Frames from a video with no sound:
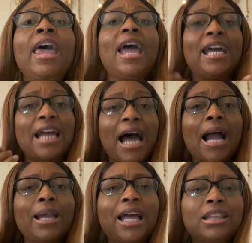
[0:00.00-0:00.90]
And I
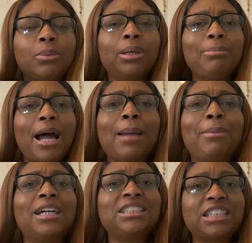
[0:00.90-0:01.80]
had to remind
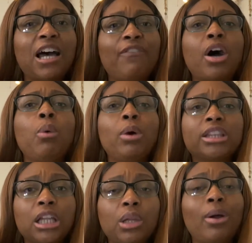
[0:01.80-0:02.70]
myself of what
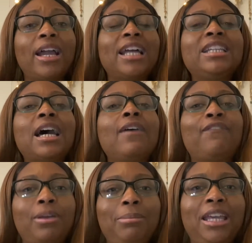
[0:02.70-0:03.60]
the Lord had done
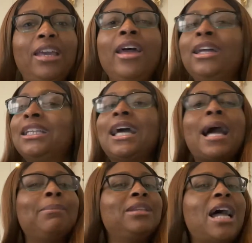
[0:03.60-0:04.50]
for me, that
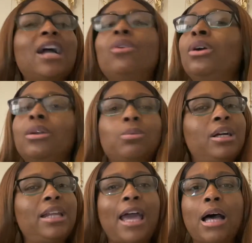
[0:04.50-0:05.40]
I'm not going to
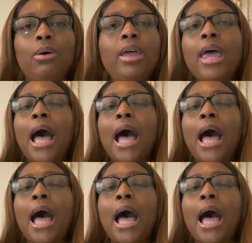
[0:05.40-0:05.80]
run out.